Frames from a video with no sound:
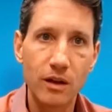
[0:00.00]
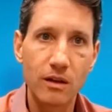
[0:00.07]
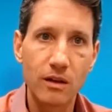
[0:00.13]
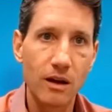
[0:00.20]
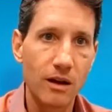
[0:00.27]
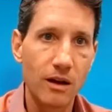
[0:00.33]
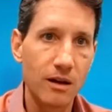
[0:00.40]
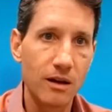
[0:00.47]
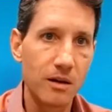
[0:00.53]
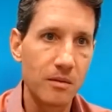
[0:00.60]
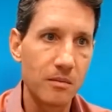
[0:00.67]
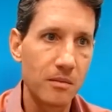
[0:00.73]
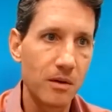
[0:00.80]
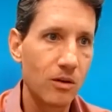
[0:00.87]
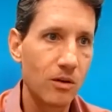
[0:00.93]

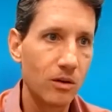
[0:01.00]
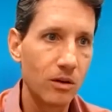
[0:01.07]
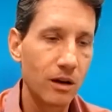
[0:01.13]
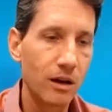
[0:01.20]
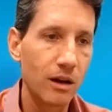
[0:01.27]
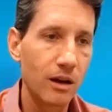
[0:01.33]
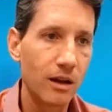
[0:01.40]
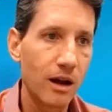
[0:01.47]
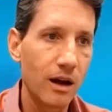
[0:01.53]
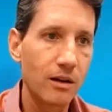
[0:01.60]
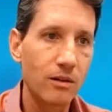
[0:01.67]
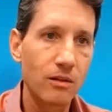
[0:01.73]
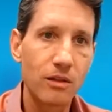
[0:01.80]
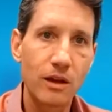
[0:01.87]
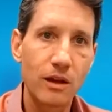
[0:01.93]
accordingly, I
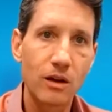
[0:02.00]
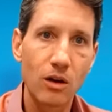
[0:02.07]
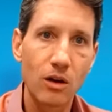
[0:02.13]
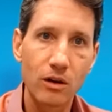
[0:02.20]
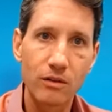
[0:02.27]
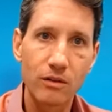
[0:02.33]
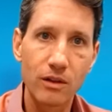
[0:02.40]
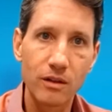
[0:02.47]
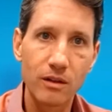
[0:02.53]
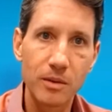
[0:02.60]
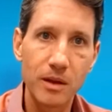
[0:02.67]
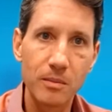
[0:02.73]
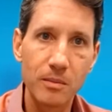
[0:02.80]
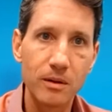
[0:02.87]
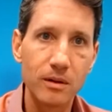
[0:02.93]
don't think a lot of these
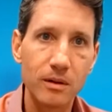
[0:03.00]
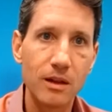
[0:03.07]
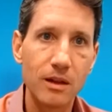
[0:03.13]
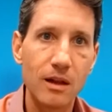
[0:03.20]
people